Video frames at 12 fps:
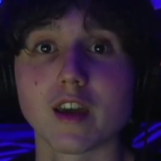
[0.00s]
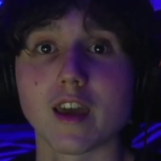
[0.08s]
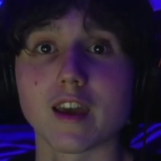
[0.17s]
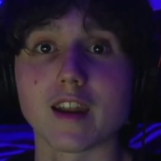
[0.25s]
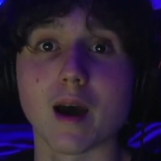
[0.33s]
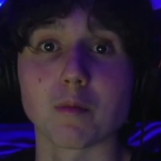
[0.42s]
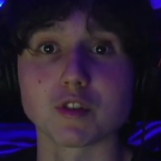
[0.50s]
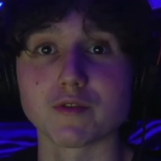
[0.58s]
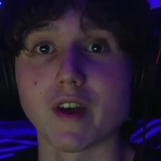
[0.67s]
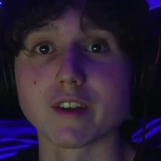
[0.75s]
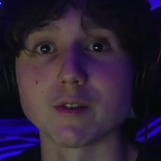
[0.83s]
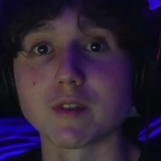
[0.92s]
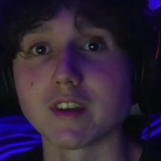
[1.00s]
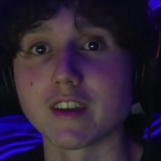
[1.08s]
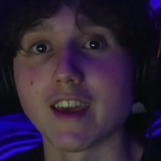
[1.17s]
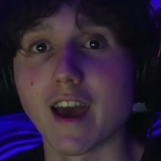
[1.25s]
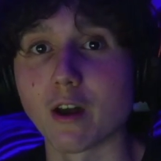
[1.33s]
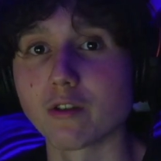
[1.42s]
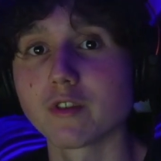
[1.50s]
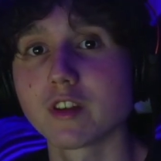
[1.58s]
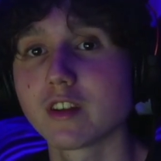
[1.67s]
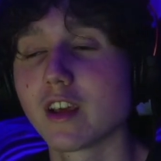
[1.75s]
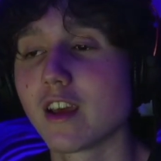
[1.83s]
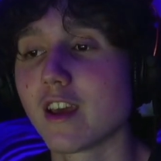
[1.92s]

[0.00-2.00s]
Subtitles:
and how much value you can get out of it